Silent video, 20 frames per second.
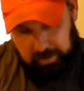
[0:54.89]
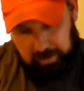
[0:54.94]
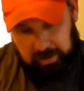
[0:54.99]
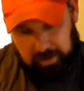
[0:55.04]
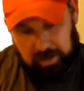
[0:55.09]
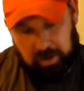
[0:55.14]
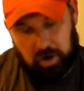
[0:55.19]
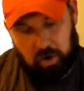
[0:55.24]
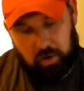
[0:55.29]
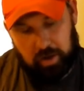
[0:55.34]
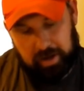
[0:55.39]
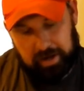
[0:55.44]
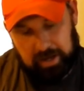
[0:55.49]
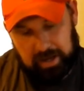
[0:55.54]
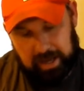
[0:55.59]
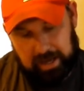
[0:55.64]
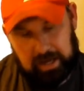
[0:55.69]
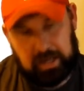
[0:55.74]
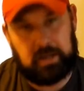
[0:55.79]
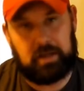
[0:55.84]
And you know,
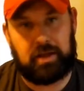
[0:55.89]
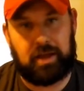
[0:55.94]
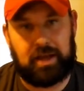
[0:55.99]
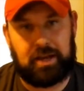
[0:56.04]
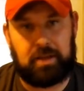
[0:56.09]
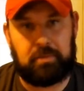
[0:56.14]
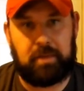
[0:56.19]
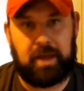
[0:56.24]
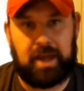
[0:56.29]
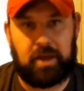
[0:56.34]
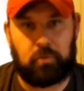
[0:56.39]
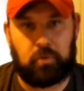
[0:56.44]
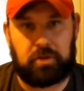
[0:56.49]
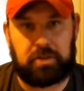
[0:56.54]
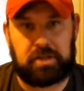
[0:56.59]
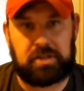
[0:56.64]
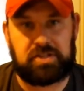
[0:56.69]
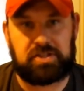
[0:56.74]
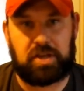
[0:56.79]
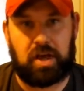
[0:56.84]
any man
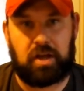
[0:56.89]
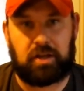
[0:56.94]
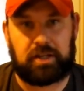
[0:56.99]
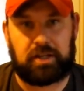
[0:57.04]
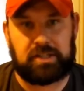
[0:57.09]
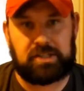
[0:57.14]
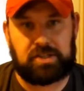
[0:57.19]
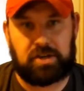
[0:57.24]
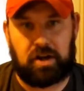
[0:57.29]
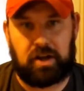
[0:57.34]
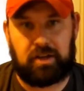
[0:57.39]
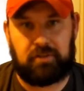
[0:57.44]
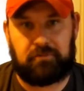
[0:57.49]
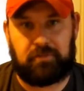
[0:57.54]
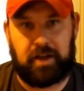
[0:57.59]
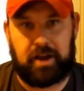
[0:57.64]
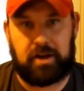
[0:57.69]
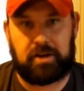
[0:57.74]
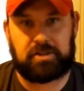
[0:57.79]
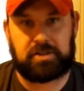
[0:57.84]
worth his salt that's starting
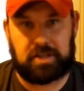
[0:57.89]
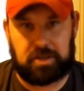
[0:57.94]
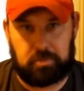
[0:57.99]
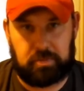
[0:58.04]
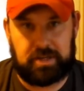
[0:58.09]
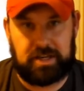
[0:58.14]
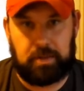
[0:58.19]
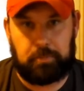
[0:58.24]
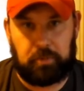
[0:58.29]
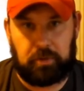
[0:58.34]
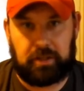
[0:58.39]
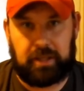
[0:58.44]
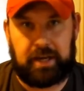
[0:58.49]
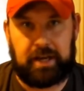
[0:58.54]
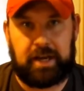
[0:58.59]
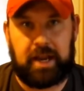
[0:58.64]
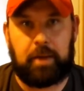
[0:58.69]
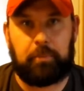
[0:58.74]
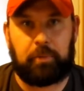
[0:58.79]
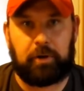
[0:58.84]
fires can
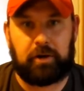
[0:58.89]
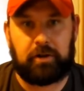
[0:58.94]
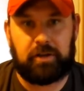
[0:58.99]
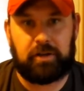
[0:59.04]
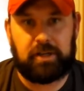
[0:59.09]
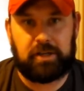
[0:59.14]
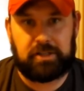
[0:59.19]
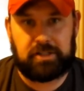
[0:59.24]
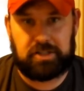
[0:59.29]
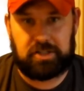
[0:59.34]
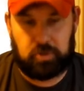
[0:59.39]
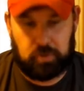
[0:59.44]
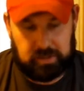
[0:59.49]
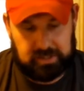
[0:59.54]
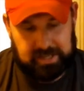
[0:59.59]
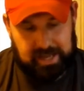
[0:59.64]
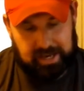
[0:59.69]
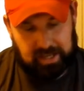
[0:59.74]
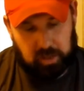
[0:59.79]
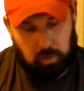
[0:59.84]
manipulate an ember to do
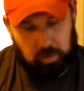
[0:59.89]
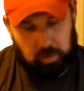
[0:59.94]
exactly